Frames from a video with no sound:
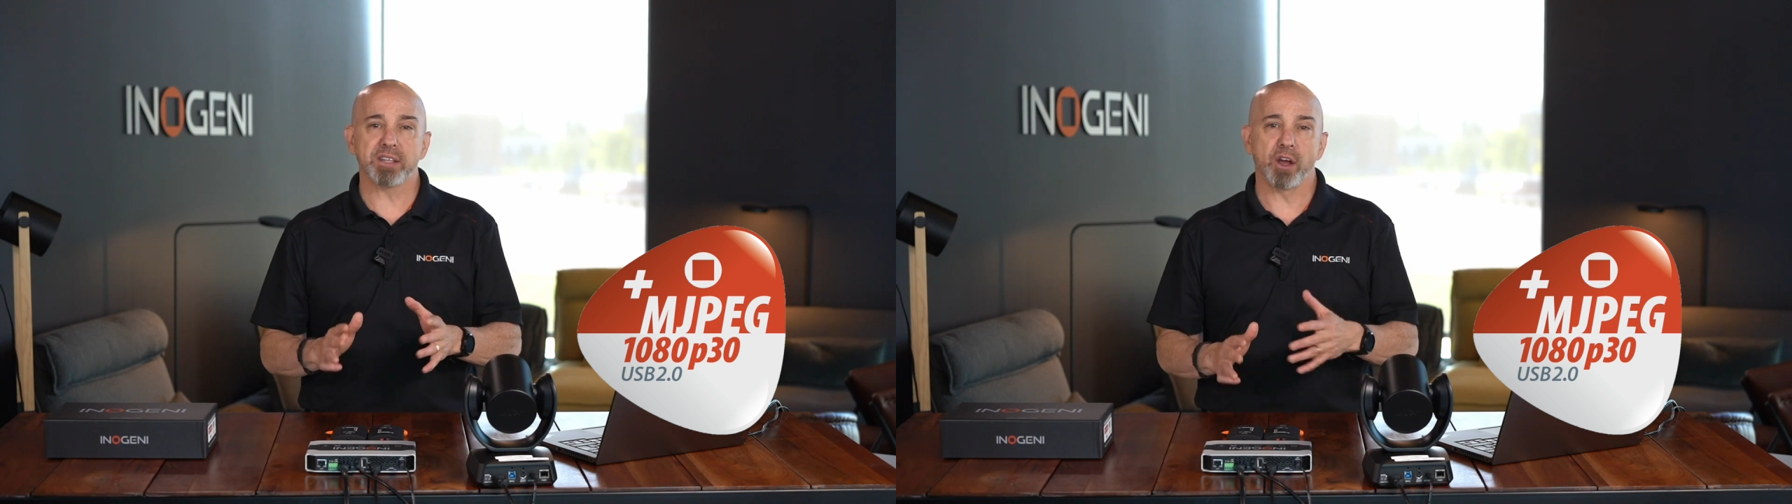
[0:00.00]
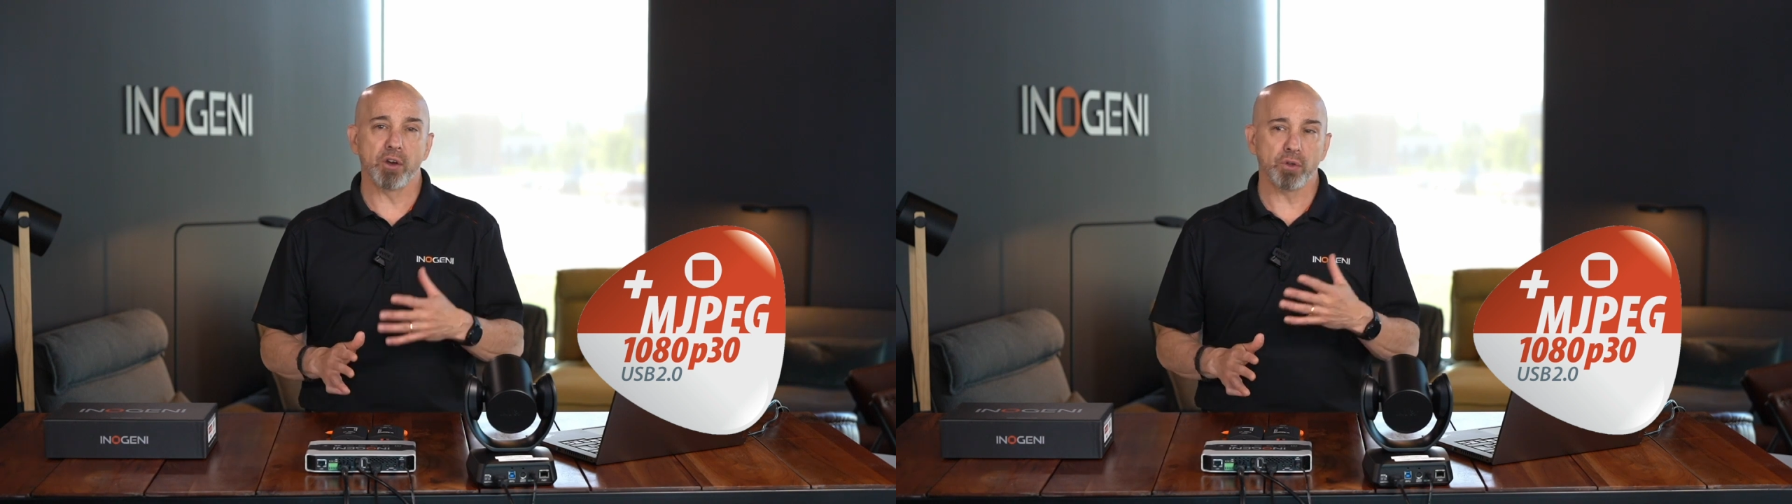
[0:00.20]

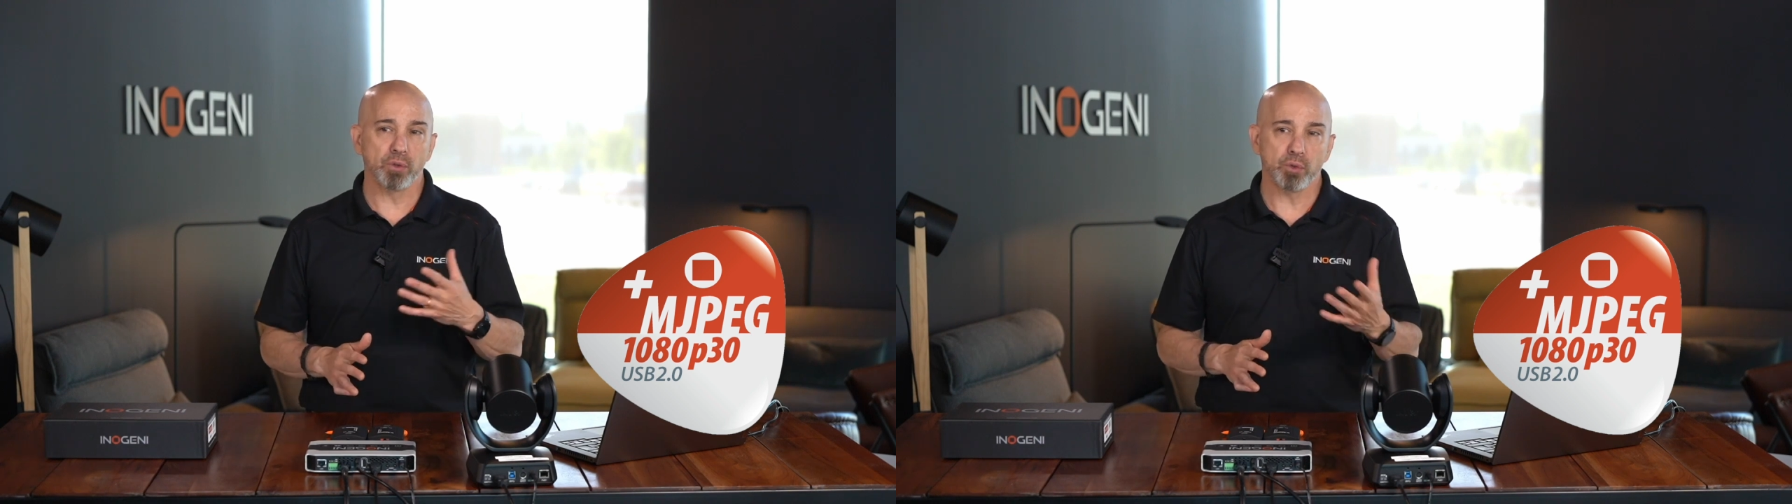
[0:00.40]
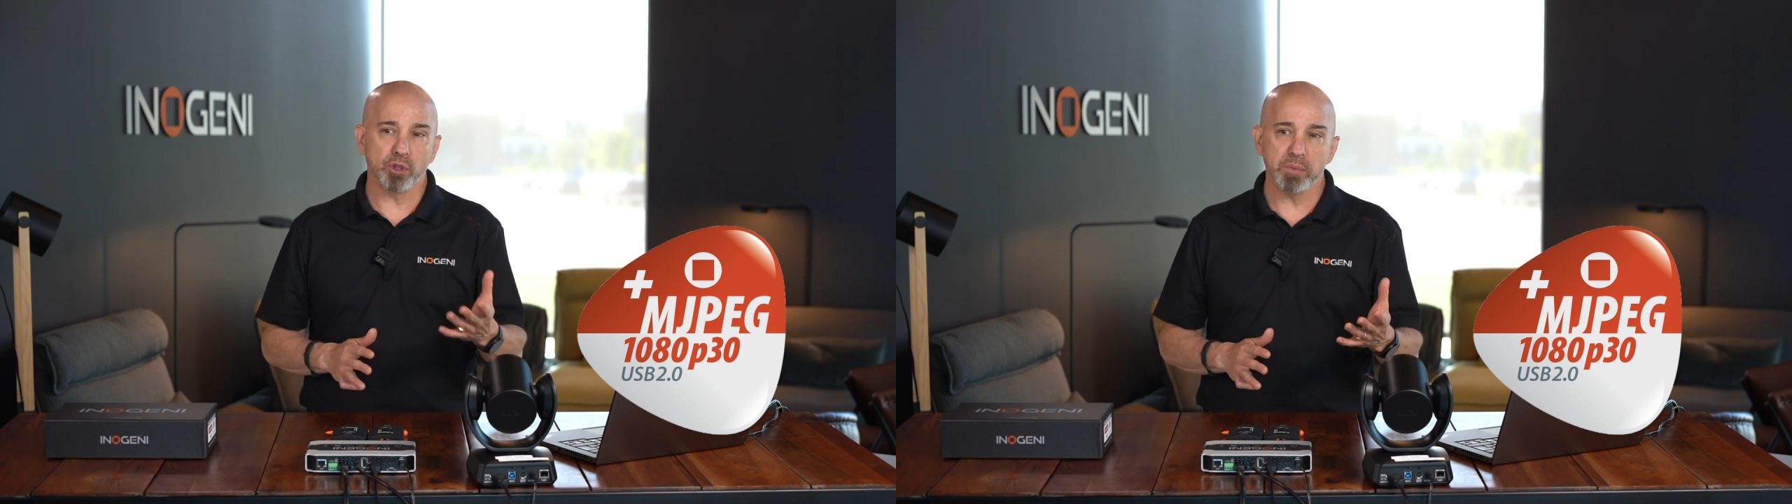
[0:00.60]
into
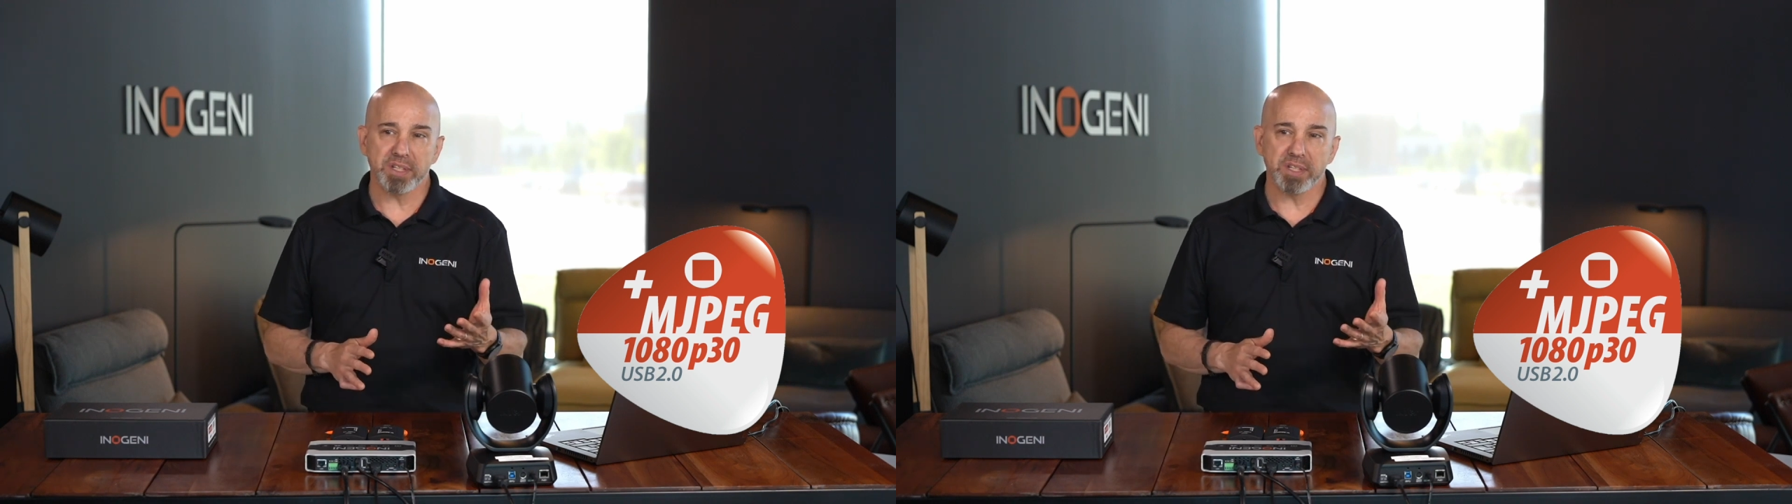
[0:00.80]
all of our